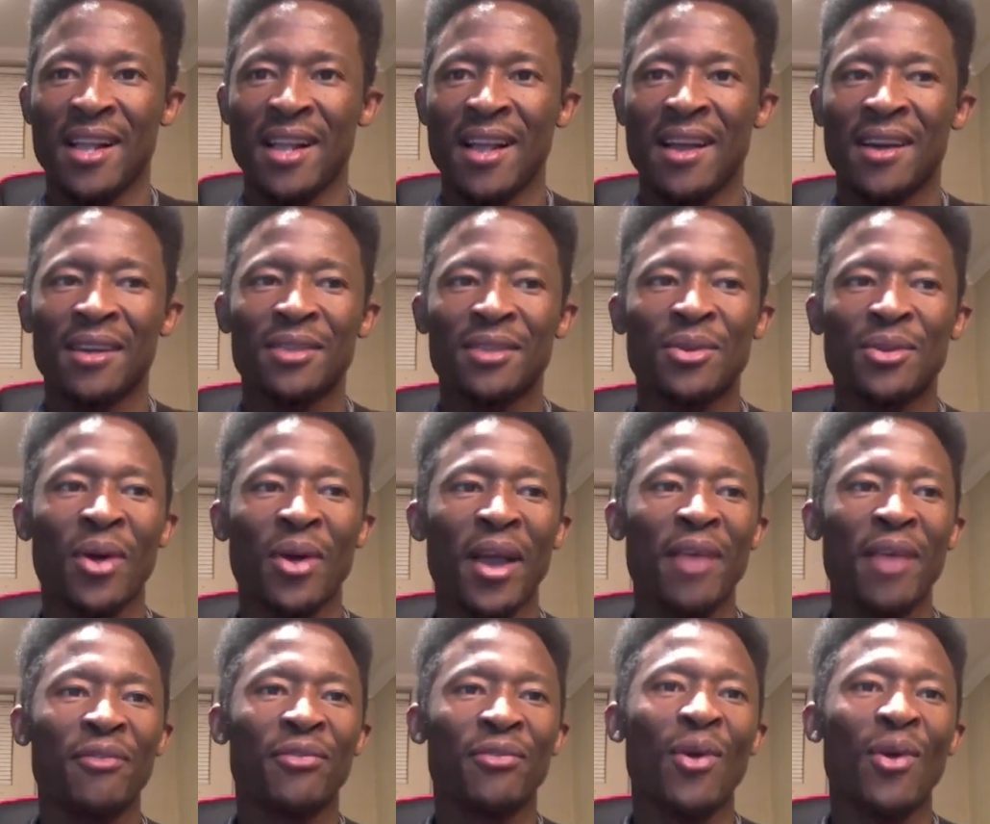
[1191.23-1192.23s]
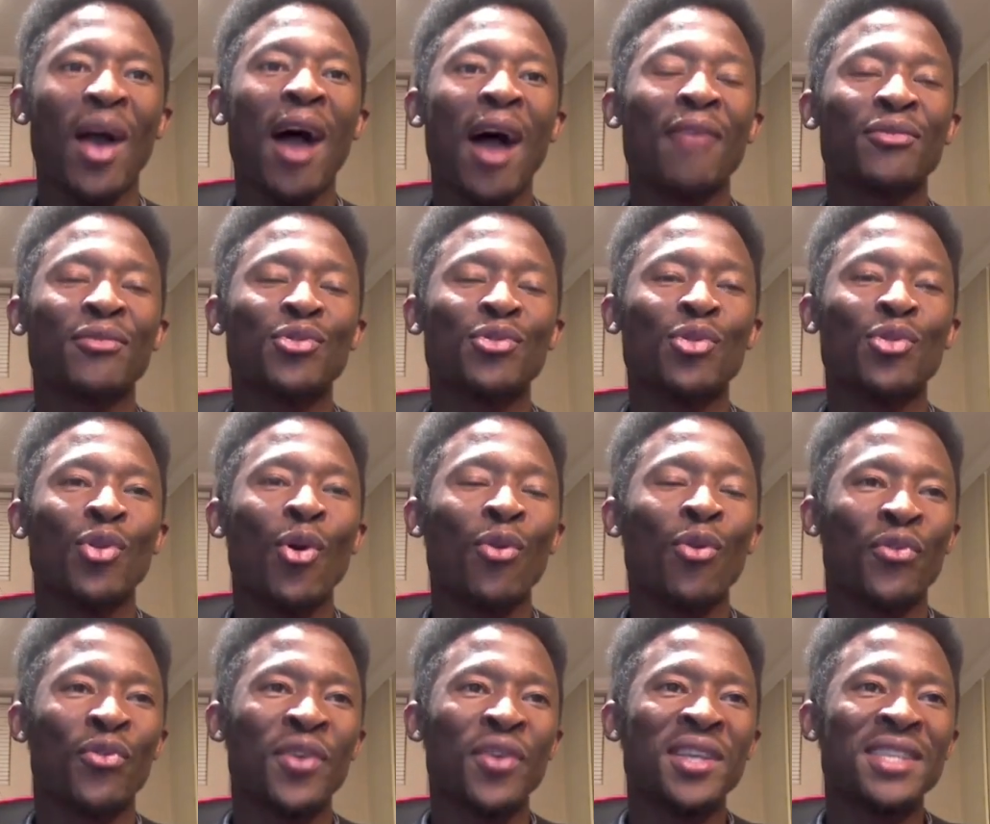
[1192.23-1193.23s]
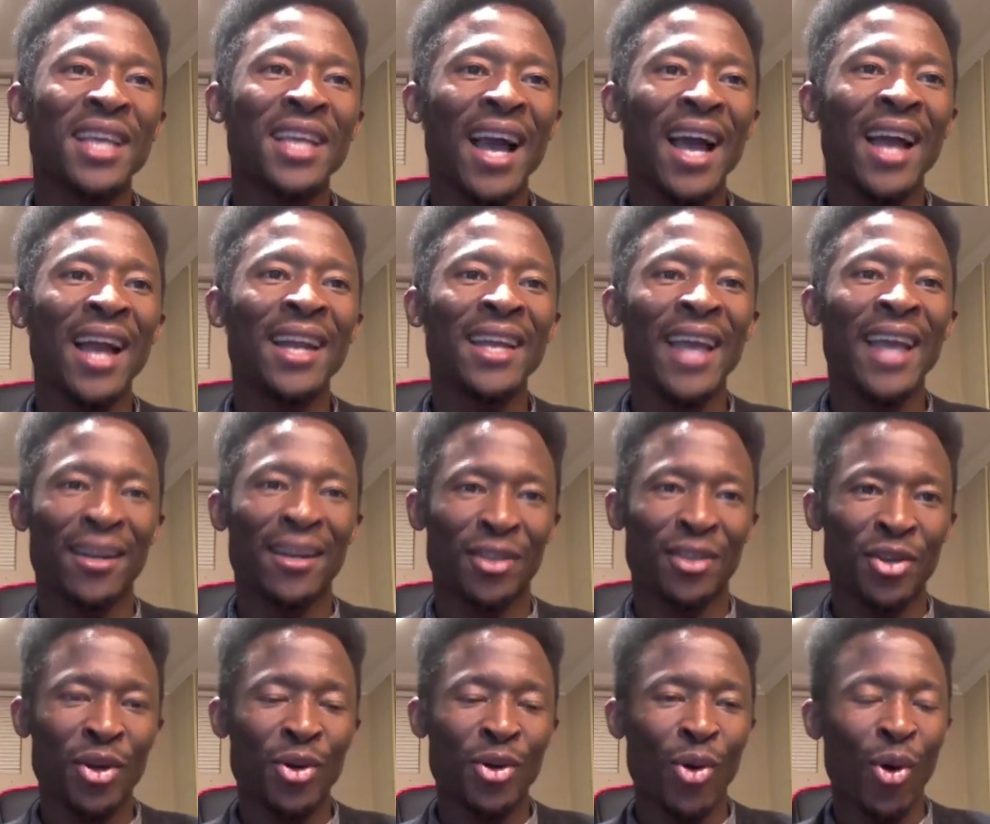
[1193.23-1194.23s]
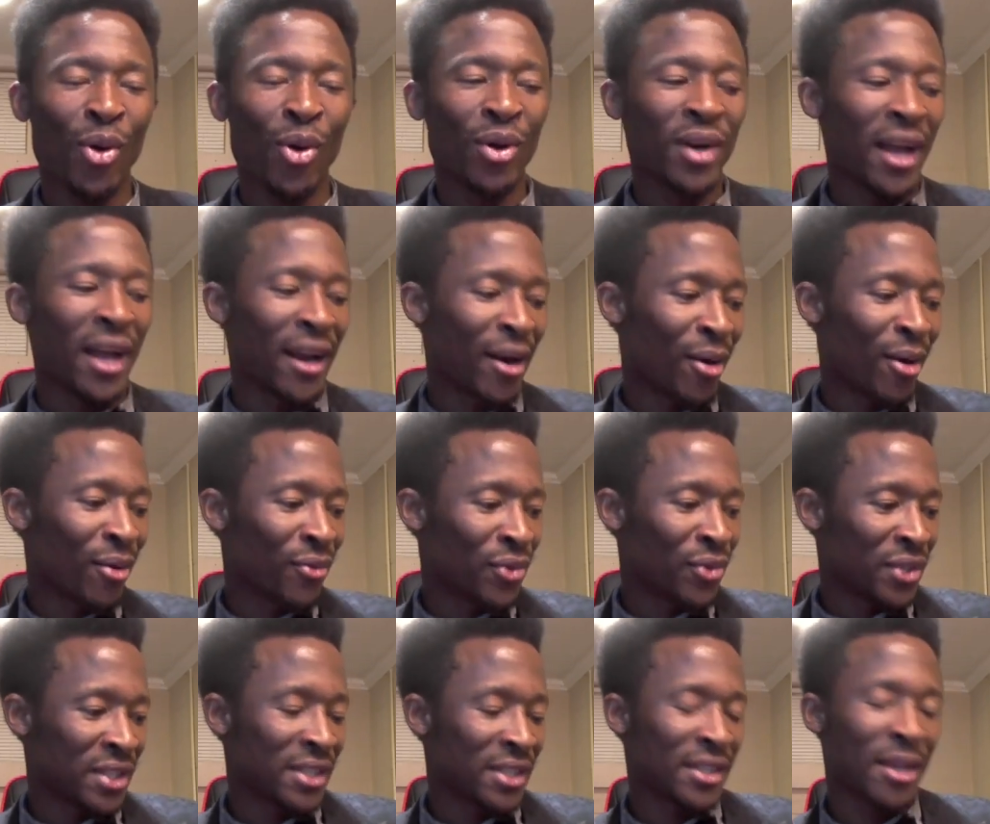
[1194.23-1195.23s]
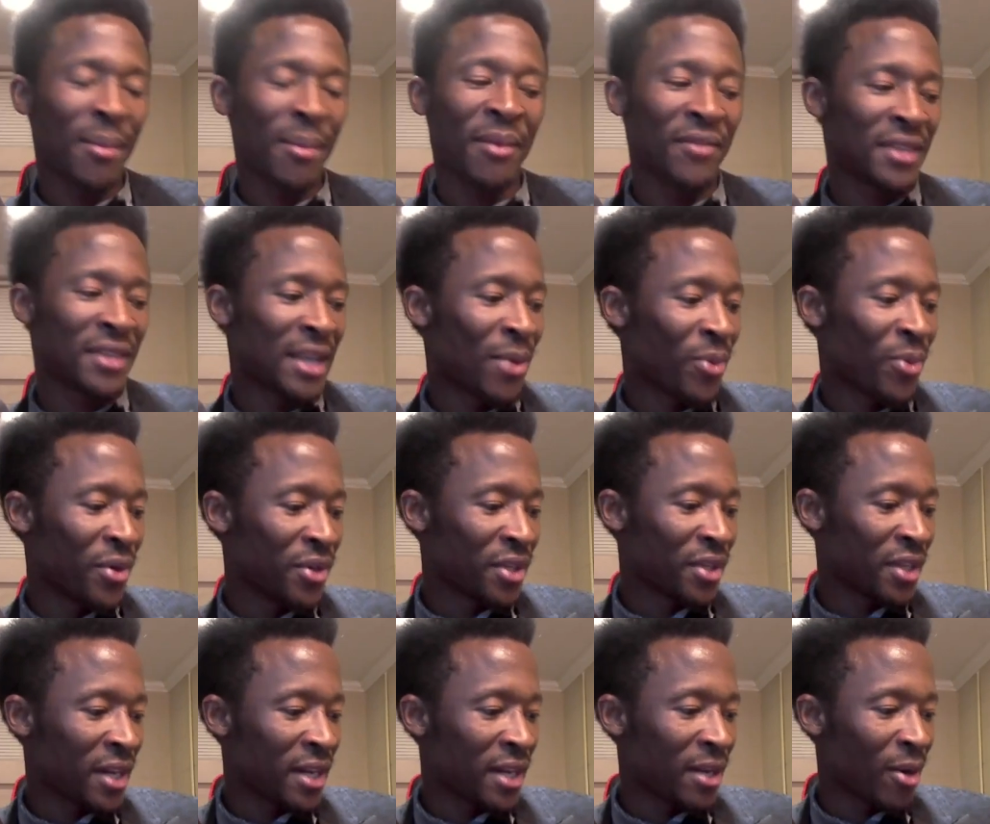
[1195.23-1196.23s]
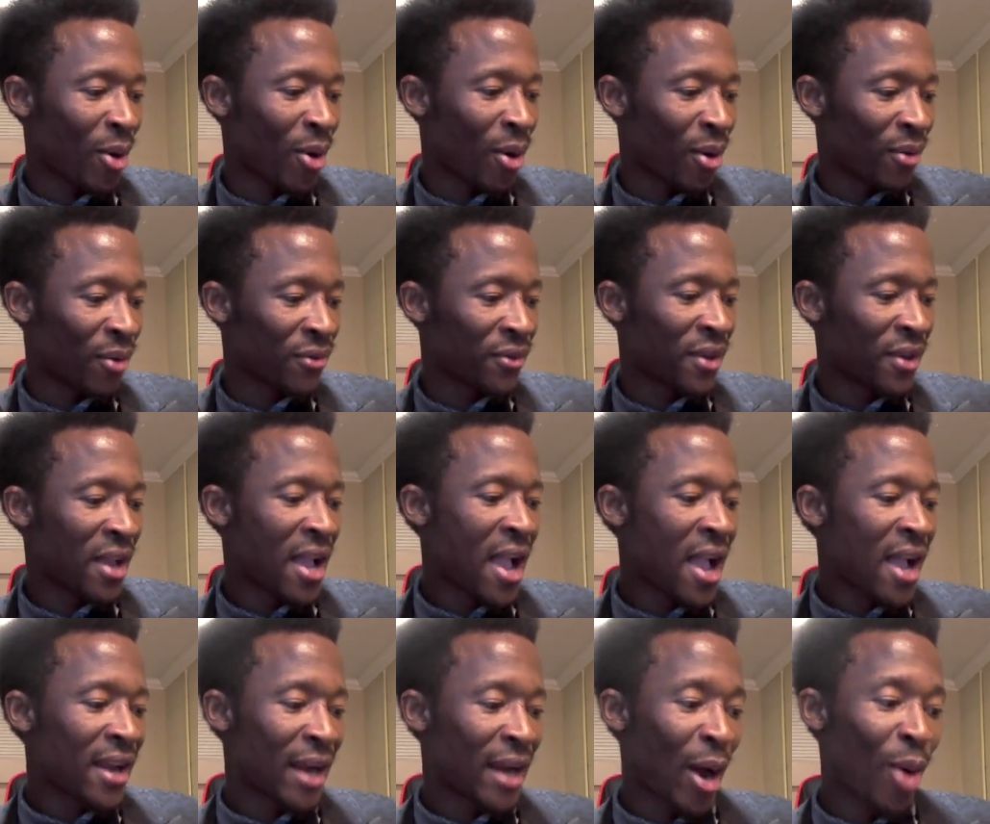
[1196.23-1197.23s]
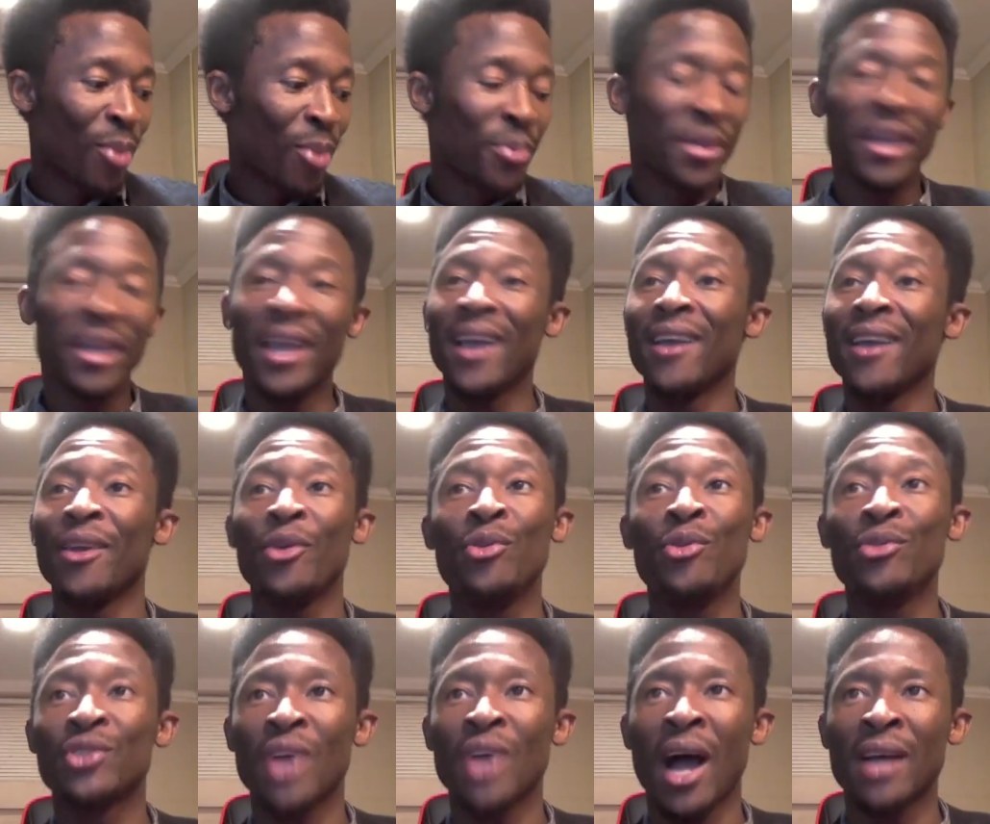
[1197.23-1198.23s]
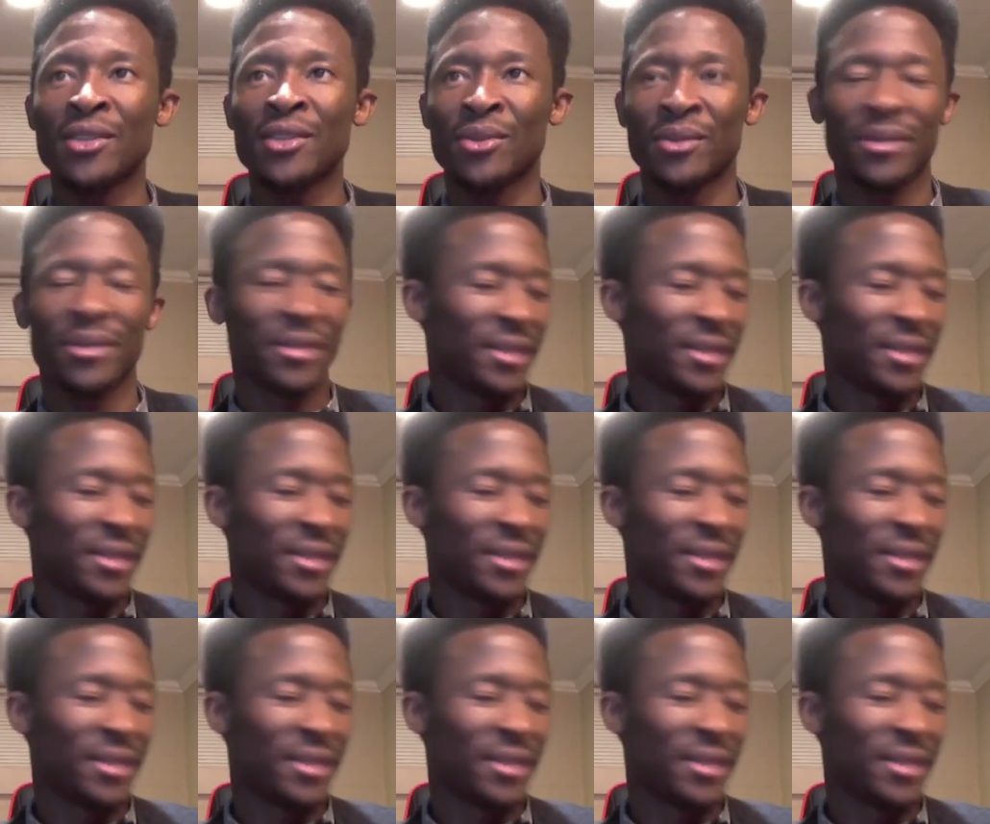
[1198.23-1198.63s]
So if you have to go physically and turn on and off the system every time when you turn it off, that would be a huge hazard.